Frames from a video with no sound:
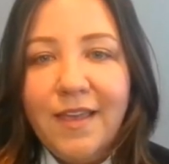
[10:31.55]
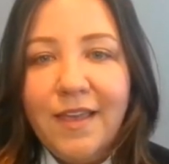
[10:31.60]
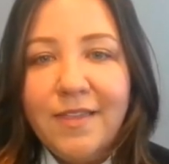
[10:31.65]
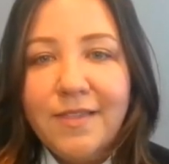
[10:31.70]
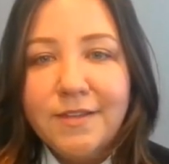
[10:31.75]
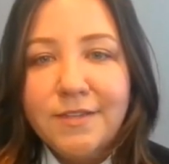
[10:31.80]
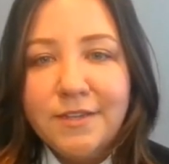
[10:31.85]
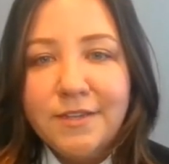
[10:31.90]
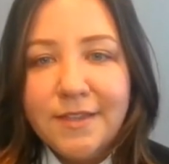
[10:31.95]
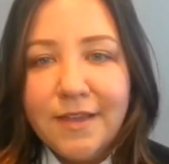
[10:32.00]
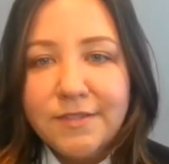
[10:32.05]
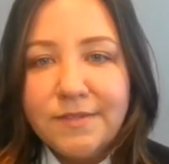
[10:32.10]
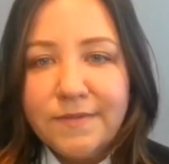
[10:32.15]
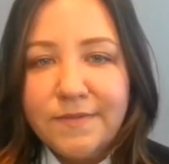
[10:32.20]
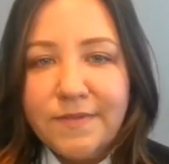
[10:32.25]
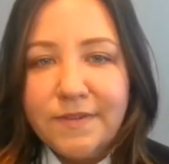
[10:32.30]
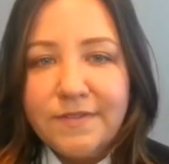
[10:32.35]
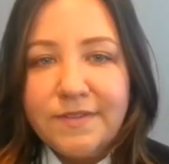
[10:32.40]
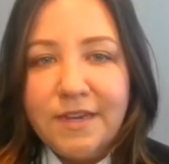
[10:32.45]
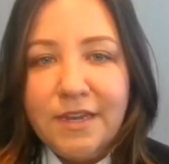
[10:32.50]
In the
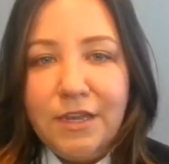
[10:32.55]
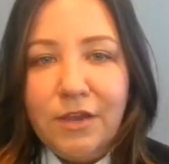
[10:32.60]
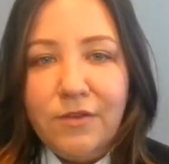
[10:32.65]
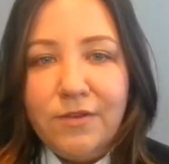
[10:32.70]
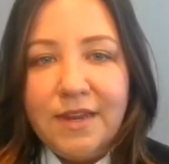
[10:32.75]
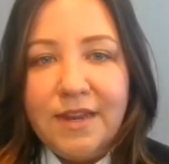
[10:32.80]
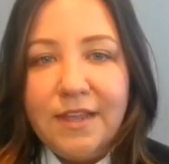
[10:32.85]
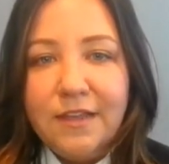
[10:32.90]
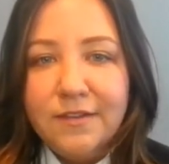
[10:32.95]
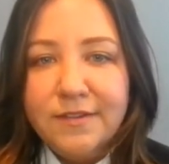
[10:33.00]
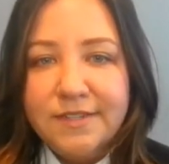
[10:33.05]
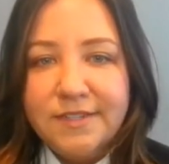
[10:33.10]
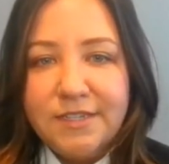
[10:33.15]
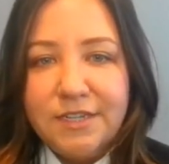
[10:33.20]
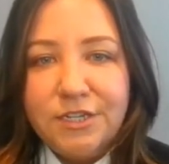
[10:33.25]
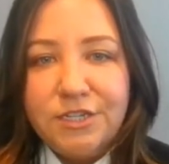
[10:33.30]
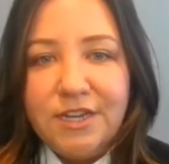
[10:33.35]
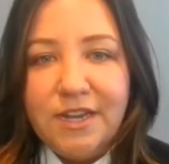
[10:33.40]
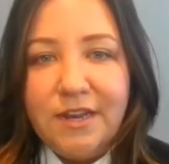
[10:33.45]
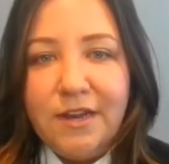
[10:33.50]
2015 Union Hill
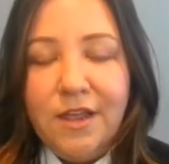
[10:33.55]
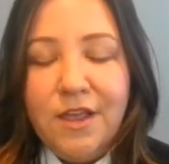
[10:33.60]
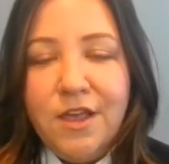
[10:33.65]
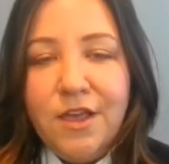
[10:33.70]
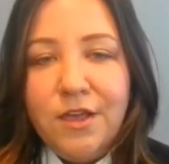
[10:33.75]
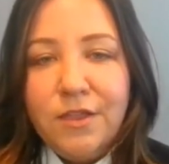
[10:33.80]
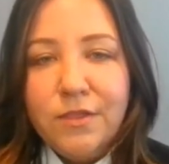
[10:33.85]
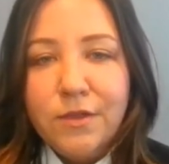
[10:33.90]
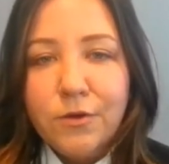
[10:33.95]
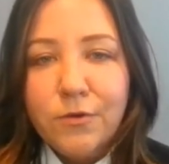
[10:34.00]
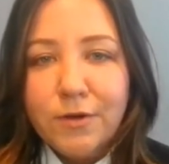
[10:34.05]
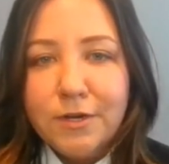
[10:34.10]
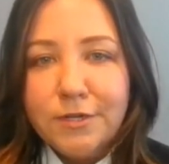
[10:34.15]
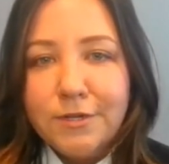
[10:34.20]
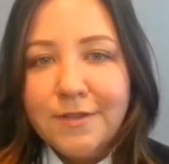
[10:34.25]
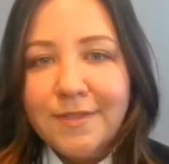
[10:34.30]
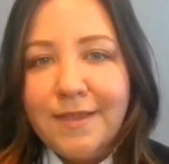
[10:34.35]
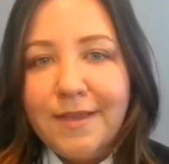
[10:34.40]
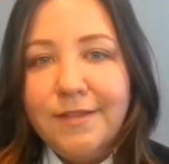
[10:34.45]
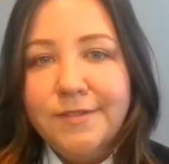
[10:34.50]
decision, the court
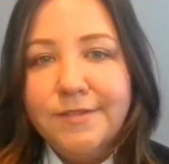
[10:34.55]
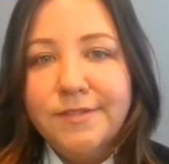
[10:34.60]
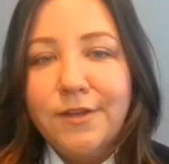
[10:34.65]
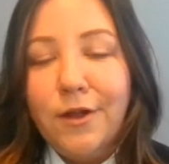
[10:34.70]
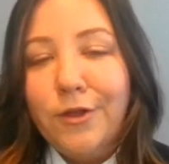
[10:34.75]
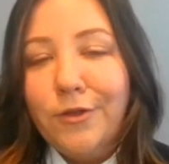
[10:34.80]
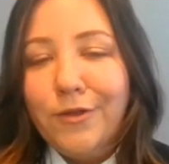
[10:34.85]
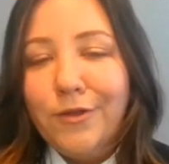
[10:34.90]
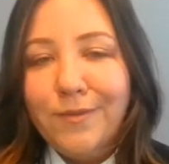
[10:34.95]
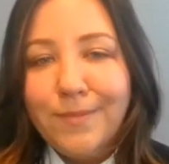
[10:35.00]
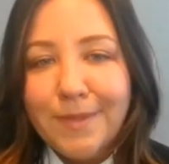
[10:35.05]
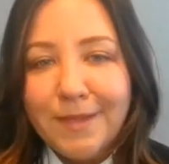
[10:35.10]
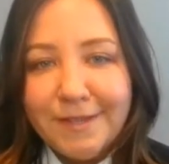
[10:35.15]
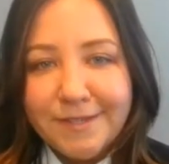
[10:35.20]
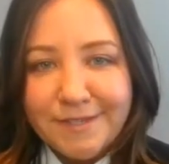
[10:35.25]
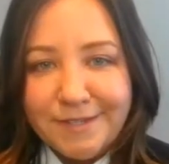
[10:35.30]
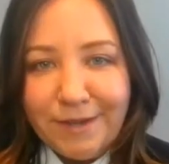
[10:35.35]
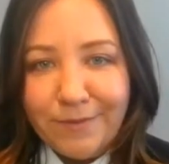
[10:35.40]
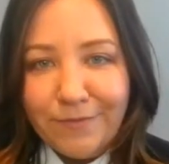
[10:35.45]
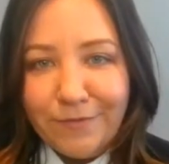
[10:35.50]
took things arguably
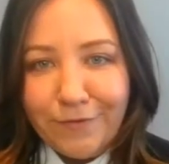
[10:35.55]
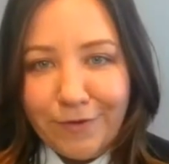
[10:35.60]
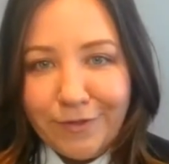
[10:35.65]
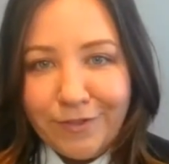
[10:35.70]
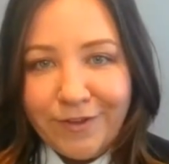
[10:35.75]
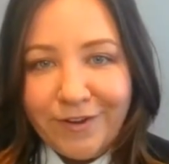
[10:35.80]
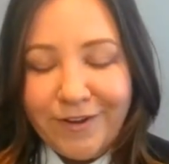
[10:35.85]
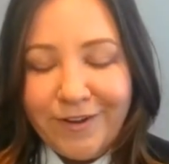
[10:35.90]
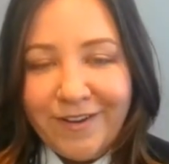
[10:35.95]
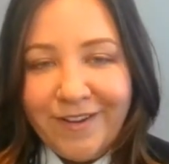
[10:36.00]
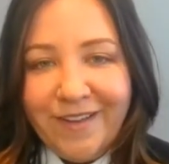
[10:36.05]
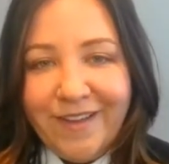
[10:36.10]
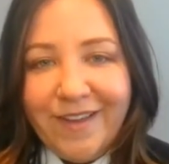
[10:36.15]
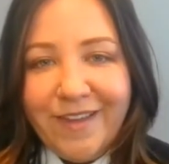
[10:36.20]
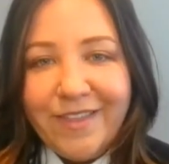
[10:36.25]
a step further.